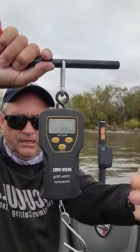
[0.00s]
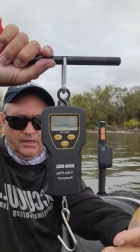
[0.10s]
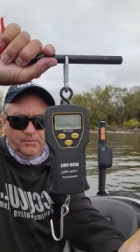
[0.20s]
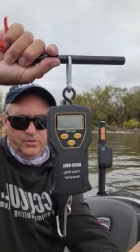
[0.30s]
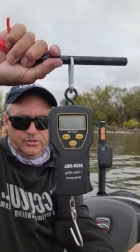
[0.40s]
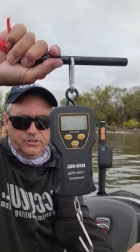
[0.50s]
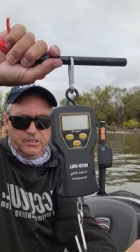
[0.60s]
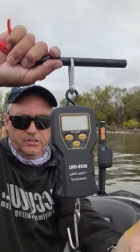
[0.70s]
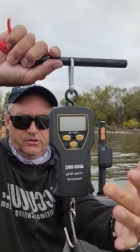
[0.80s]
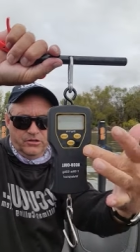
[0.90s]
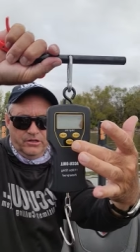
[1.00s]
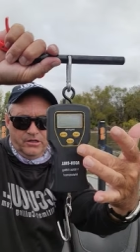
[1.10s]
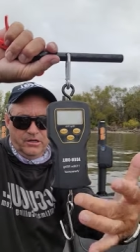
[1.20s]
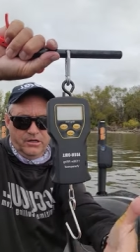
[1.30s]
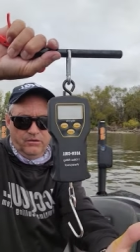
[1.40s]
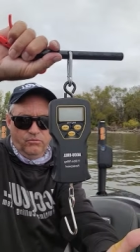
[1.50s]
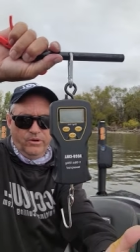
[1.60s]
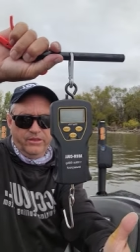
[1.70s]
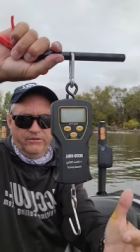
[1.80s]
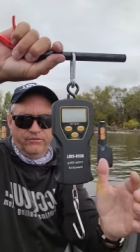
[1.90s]
a person can turn it on,
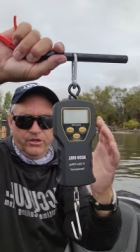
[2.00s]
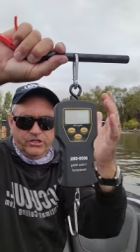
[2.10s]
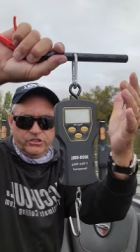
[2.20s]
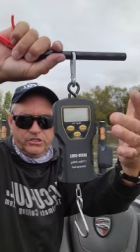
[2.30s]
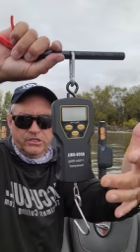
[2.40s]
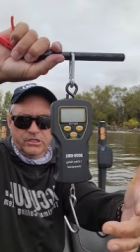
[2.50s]
weigh the fish,